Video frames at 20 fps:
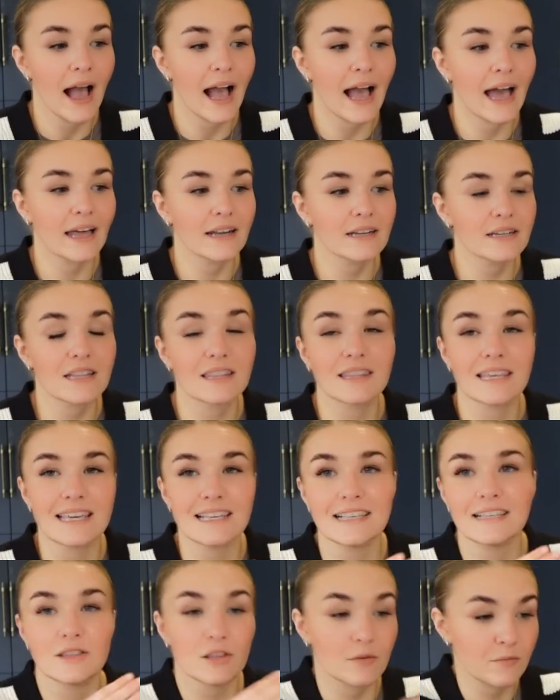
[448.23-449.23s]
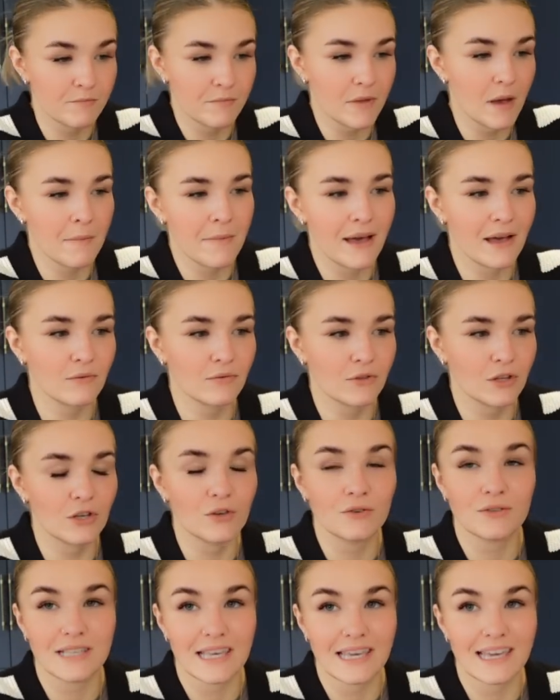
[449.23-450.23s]
and the amount that
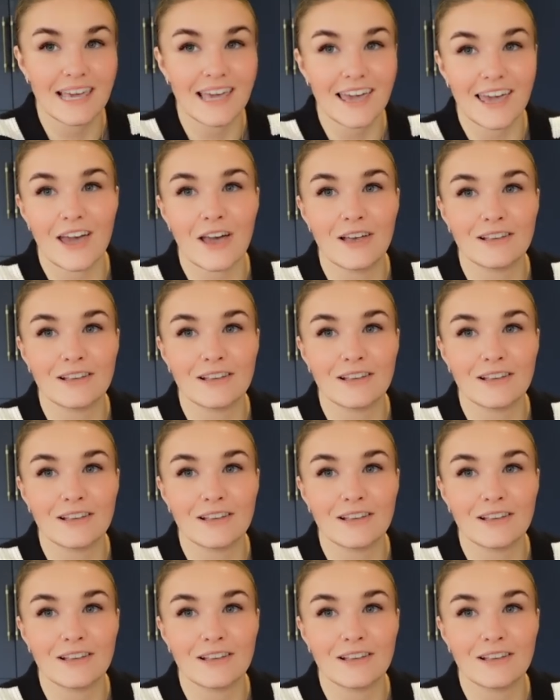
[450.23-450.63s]
you see here